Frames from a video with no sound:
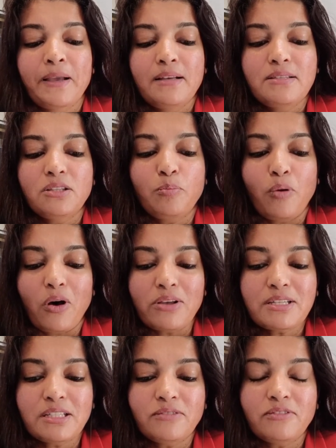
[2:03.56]
So the
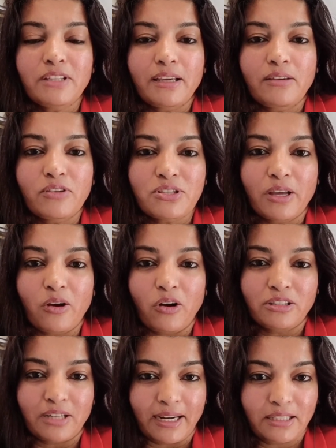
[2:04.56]
positive thing which they
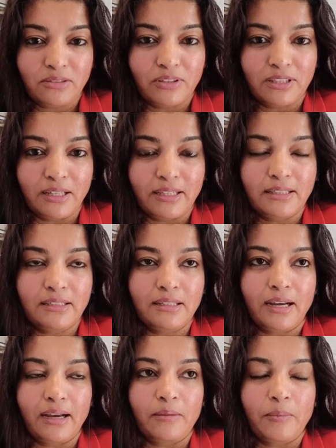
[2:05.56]
got right with the legal
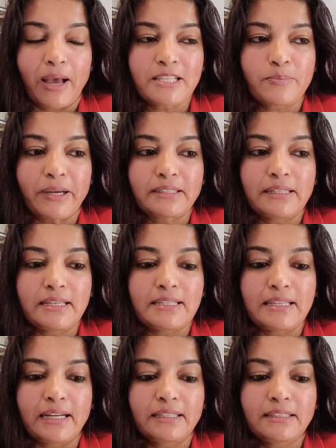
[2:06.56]
aspect
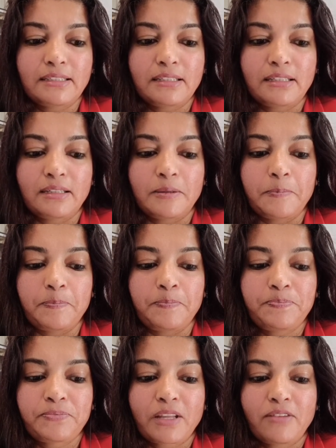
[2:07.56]
is that
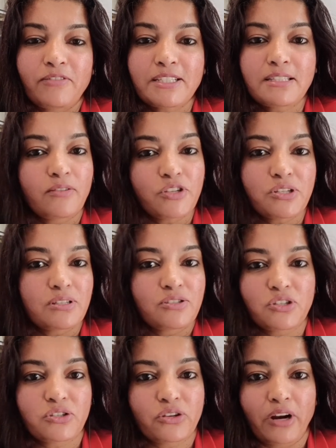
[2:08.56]
first thing which is
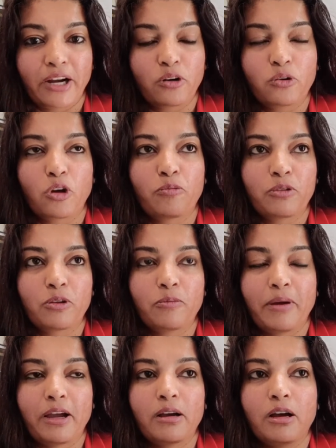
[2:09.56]
just right on top
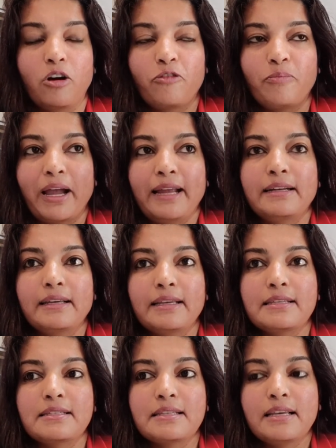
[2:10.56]
of my head
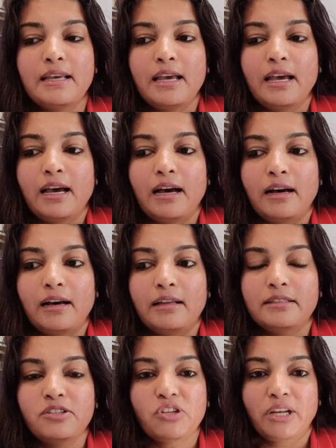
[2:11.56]
is
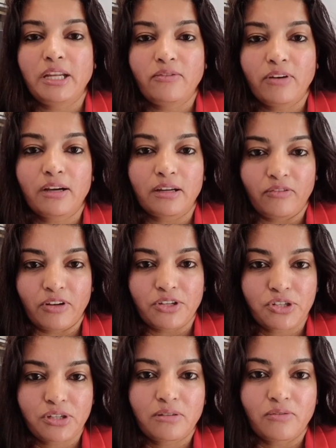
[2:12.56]
the Geneva
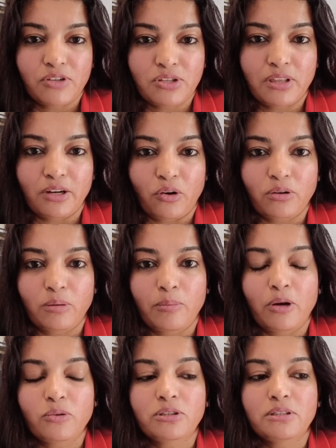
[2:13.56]
Convention, which they talked
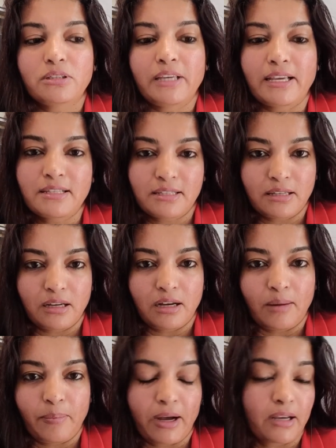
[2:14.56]
about. Yes,
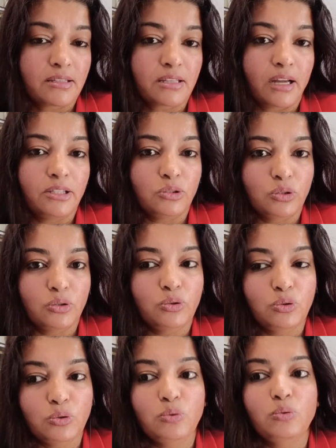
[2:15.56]
Pakistan
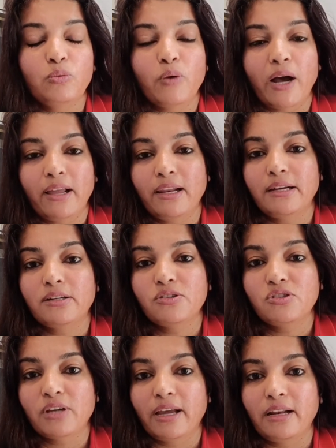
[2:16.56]

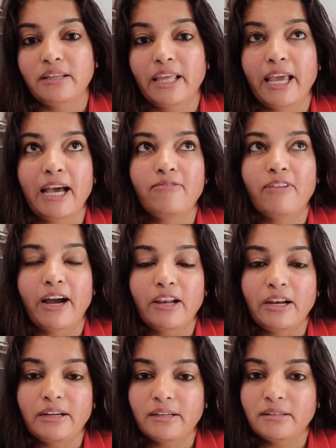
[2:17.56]
they have
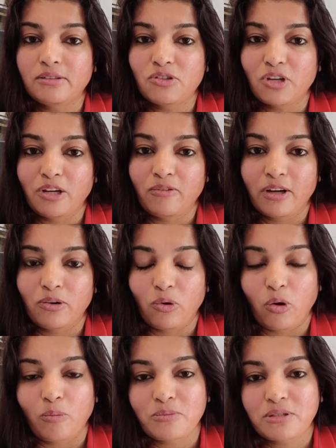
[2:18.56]
violated the Geneva
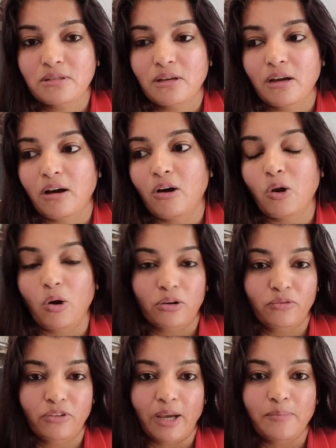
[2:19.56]
norms a lot
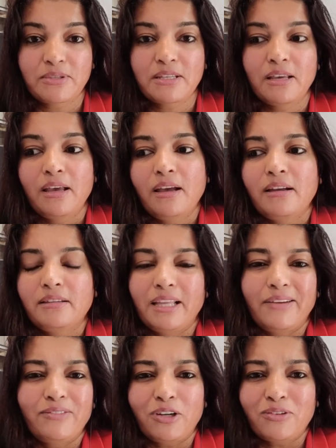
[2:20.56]
of times. They
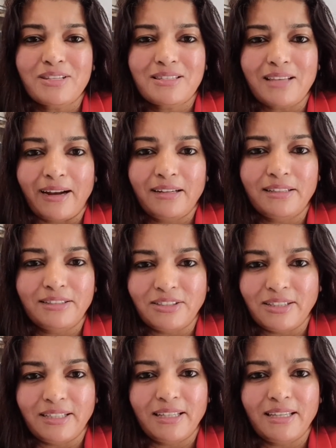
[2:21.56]
have not even signed the
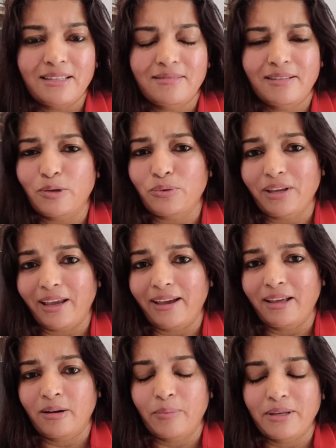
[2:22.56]
treaty. They don't
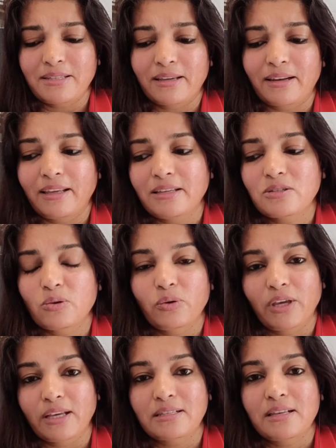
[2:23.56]
care, basically. So
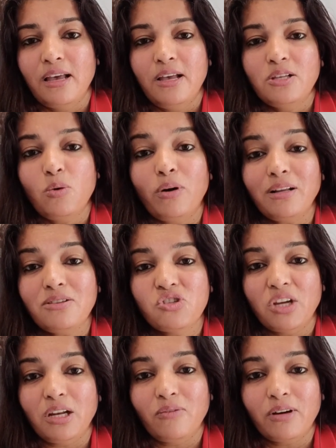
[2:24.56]
yes. So what does
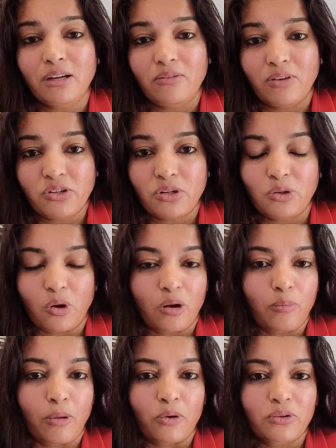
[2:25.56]
Geneva Convention talk
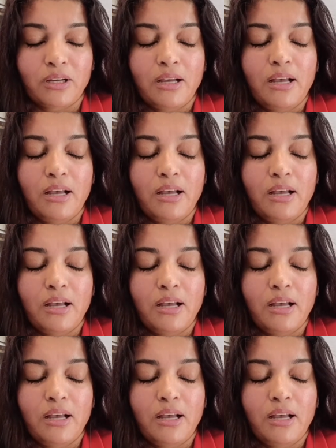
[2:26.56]
about?